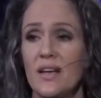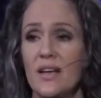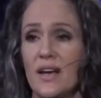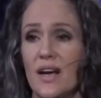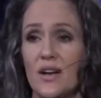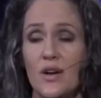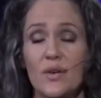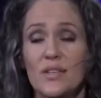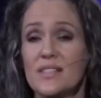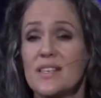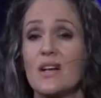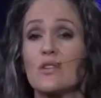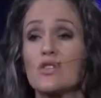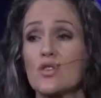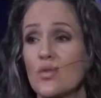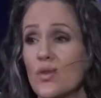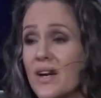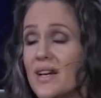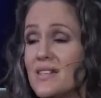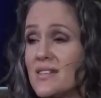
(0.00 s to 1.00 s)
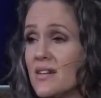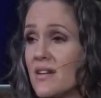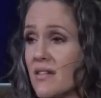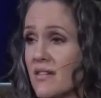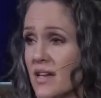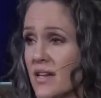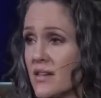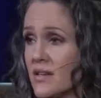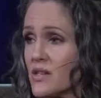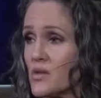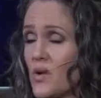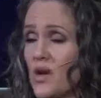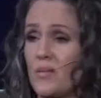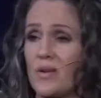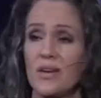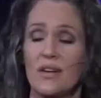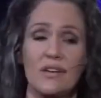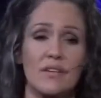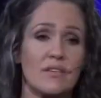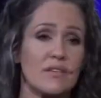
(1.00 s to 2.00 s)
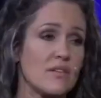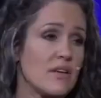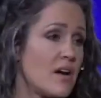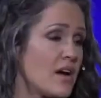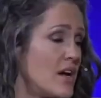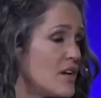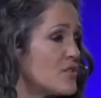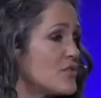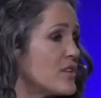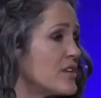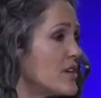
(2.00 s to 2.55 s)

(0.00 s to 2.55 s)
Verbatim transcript: I know it sounds crazy to think this way, but in 100